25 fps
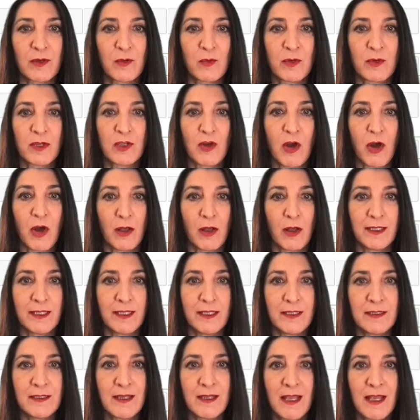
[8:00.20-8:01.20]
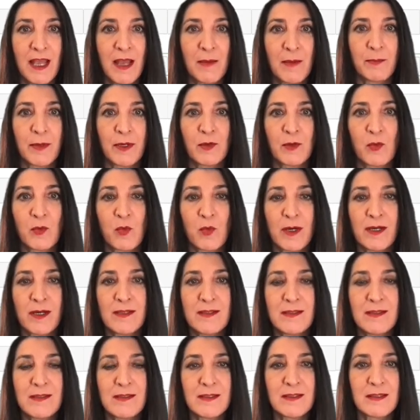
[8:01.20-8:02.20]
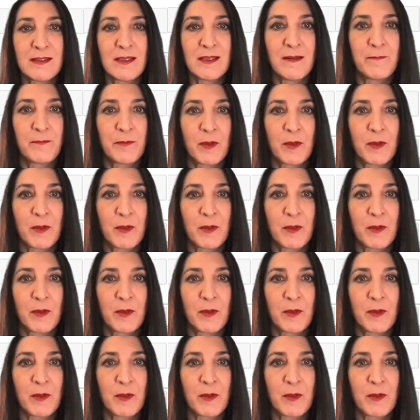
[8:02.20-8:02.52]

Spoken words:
we call it, but once